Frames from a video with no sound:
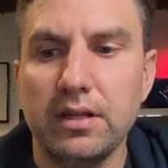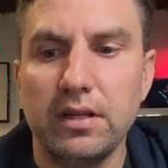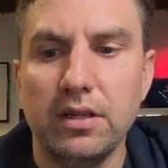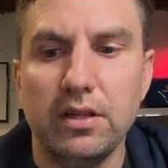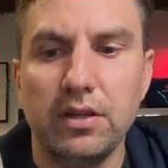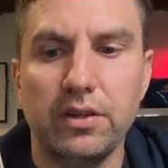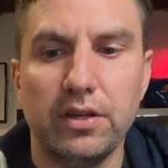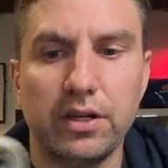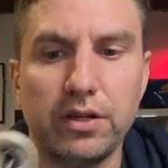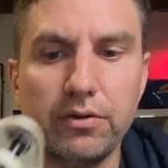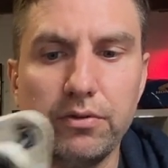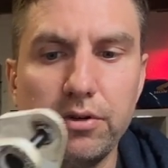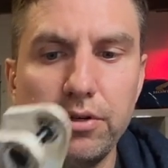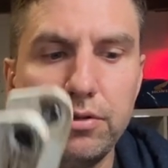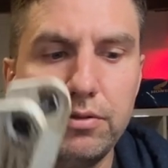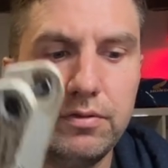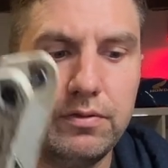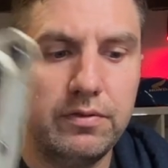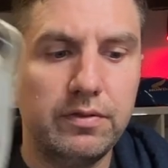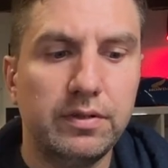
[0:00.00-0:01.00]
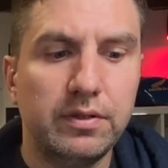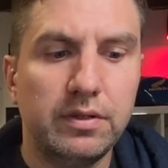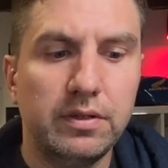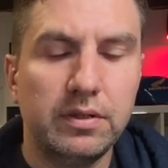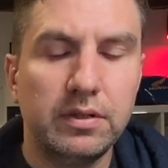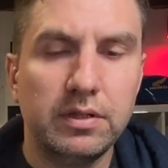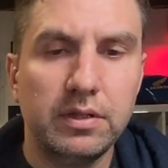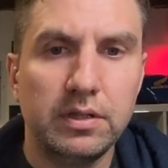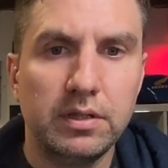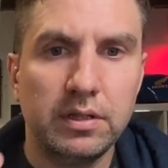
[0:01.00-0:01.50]
the groove
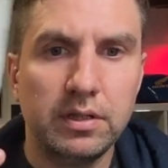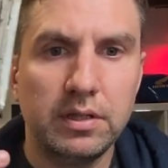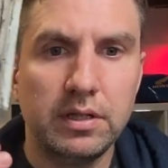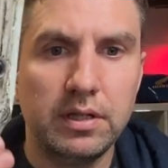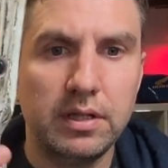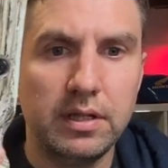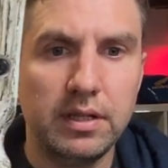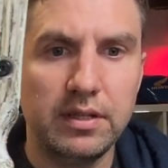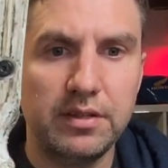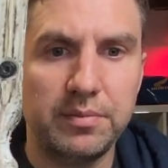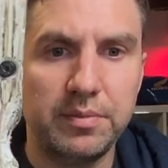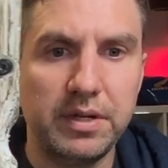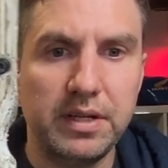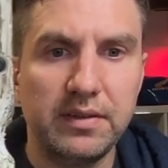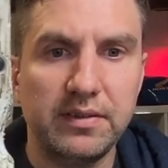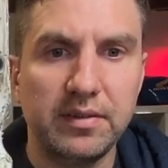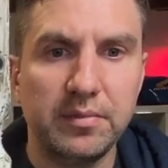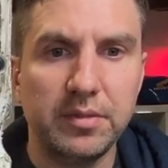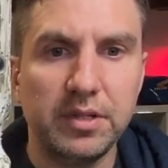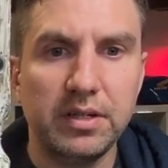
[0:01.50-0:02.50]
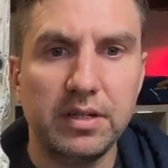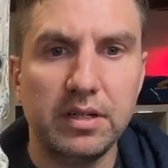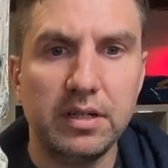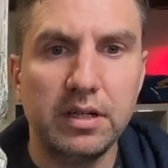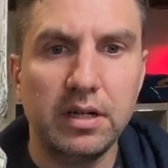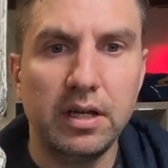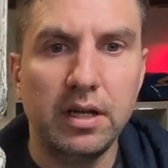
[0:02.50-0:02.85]
is pretty similar.